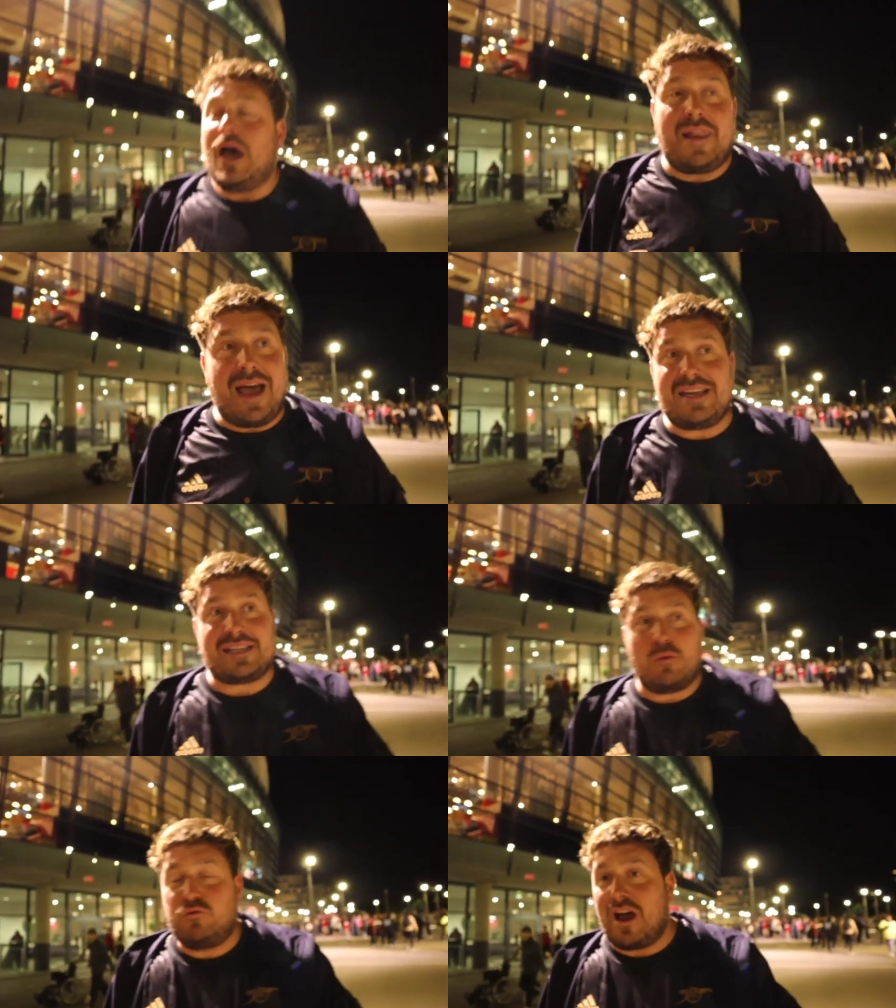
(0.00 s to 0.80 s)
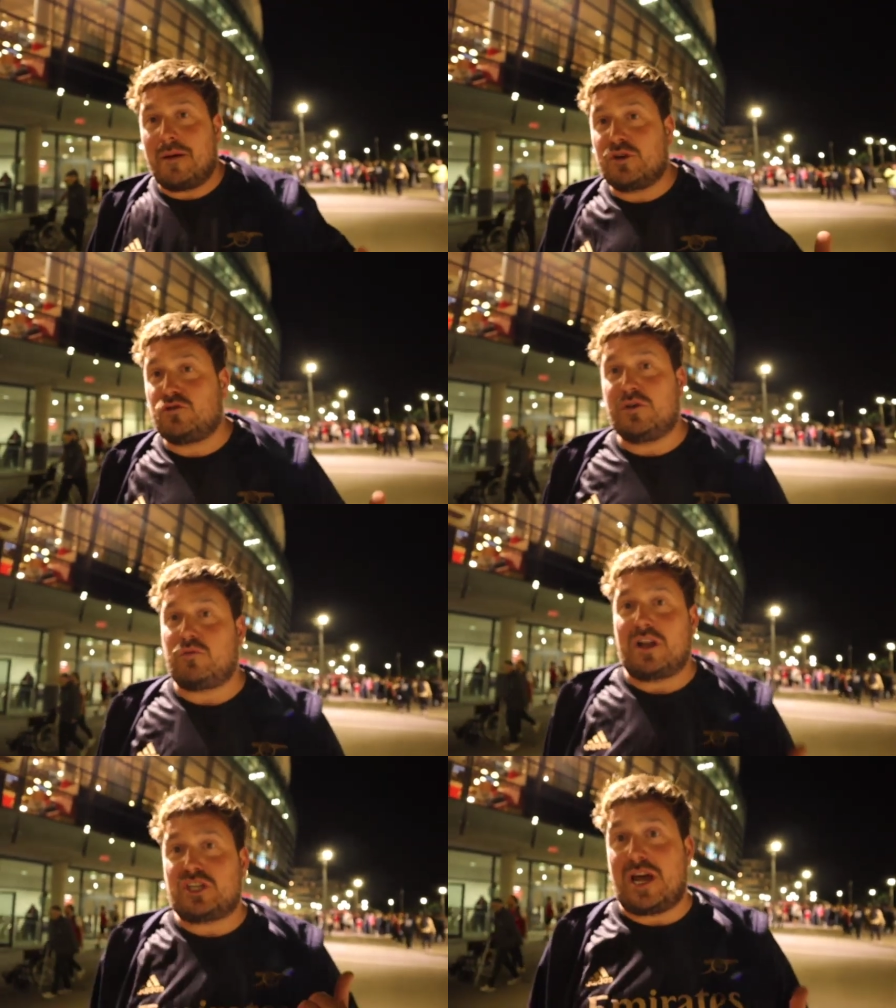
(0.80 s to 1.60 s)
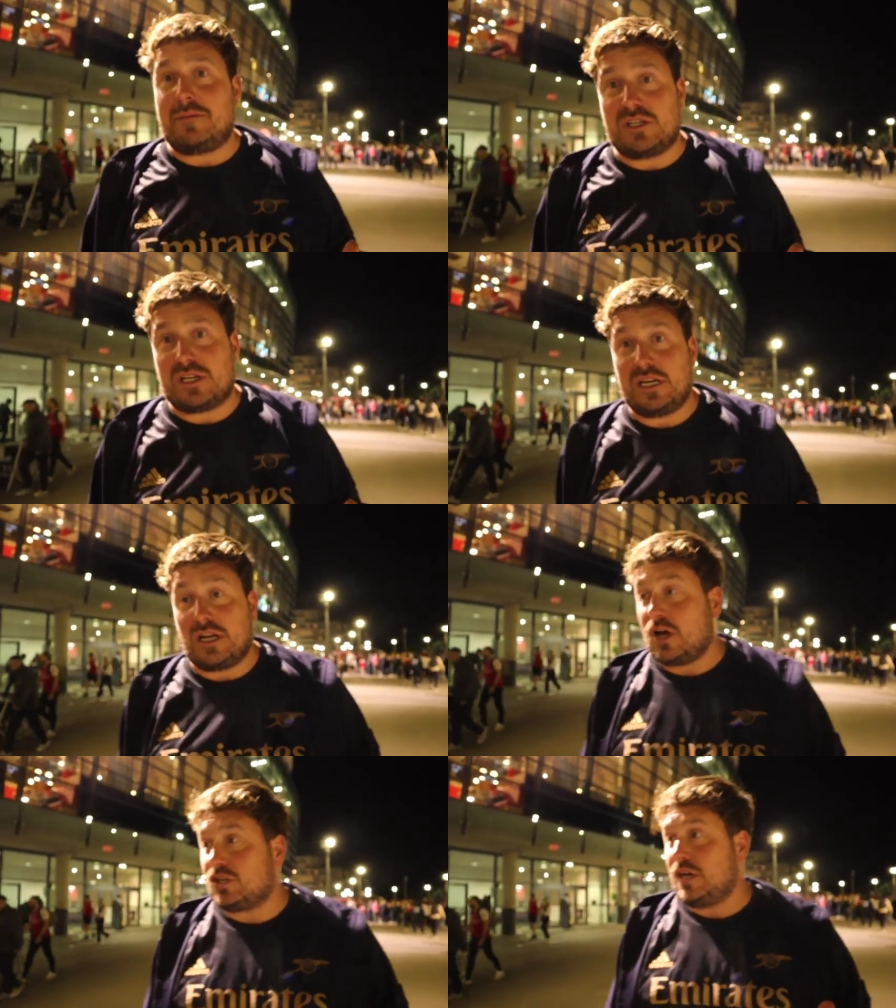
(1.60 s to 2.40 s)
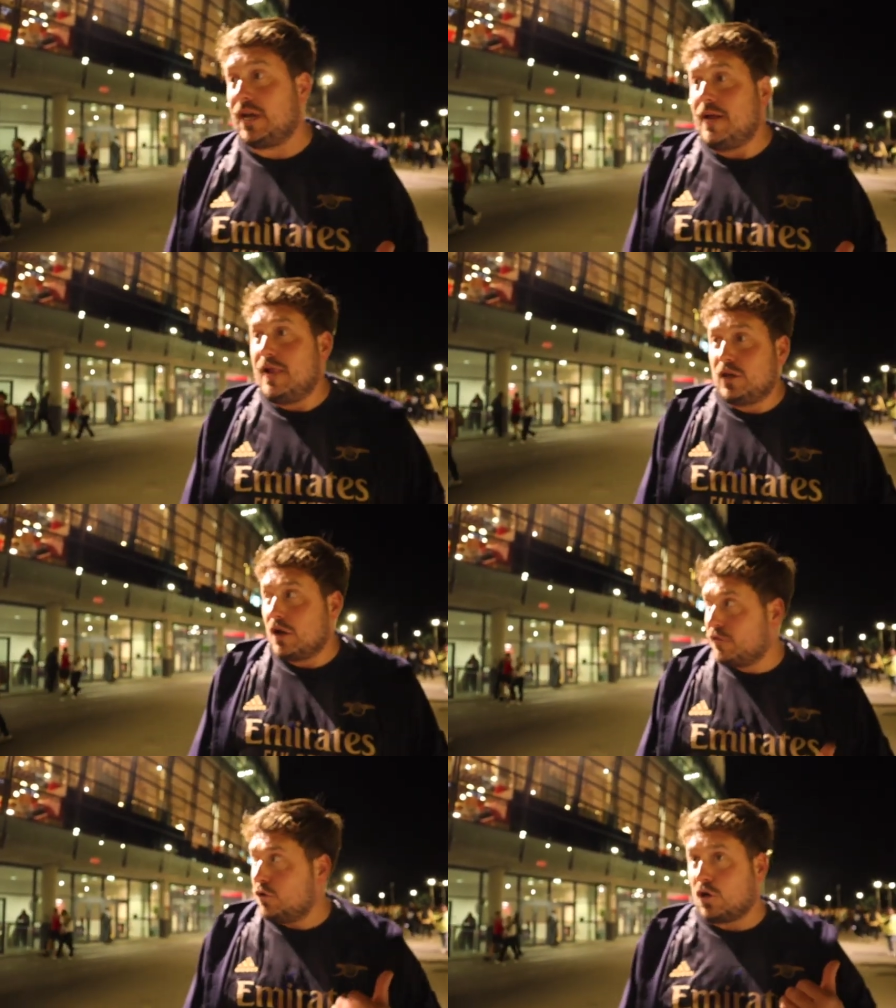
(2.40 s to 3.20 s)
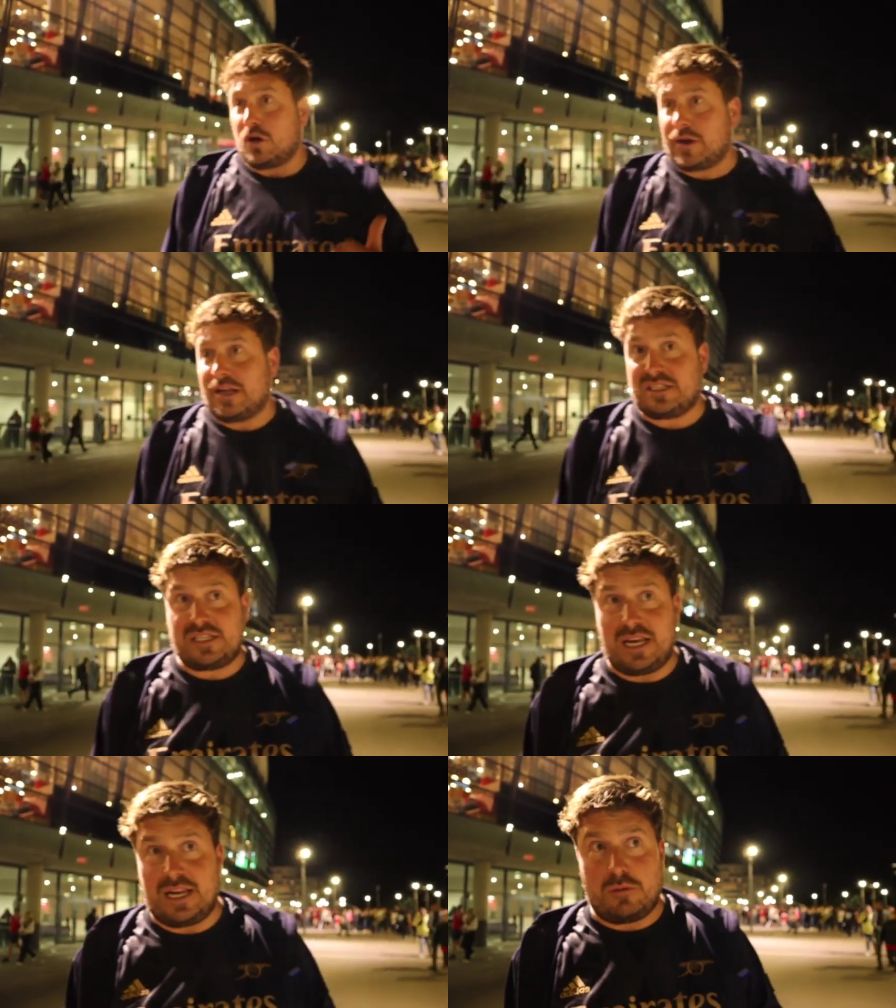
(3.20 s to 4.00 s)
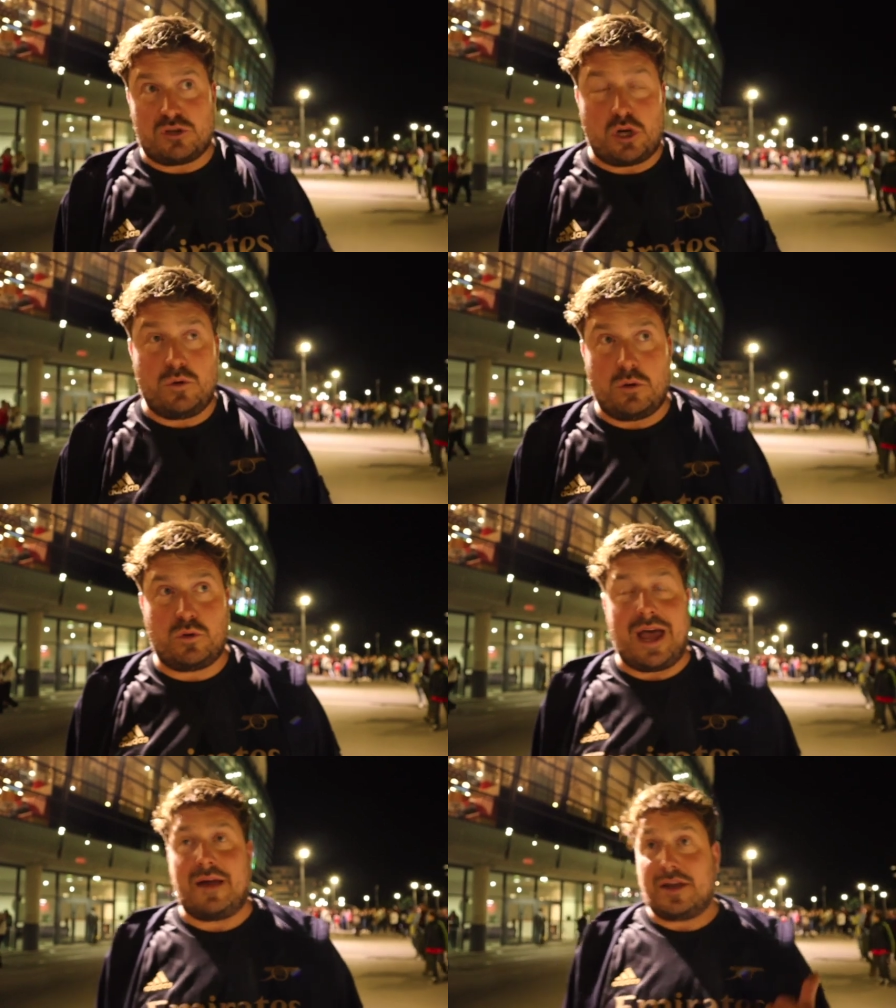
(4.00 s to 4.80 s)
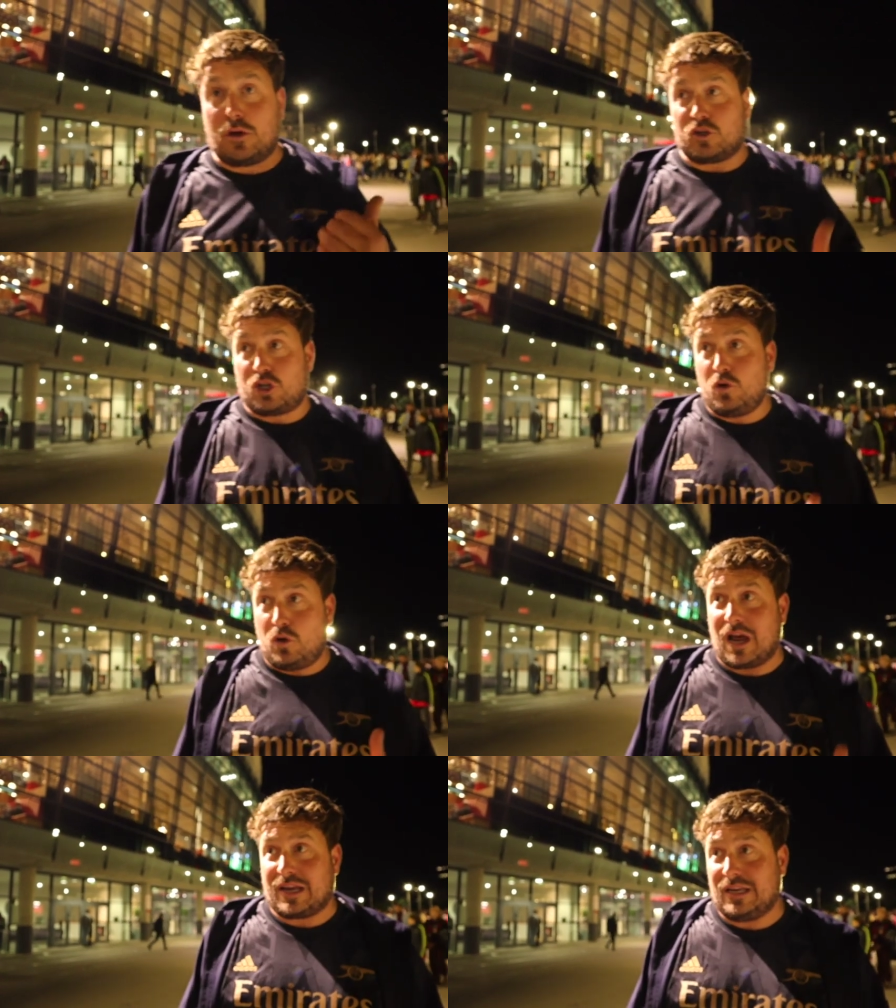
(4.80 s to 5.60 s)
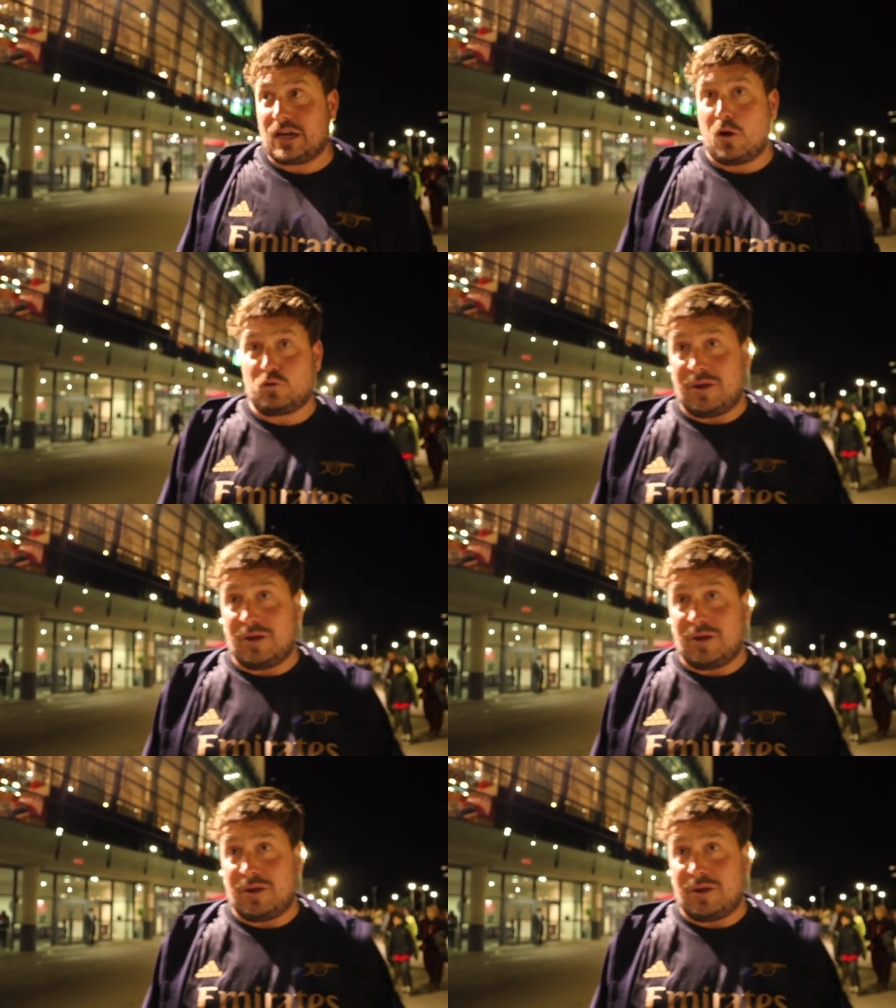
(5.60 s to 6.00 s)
And that is how Real Madrid won the Champions League last year. You know, if you look against City, they were 2-0 down, they got two lucky goals.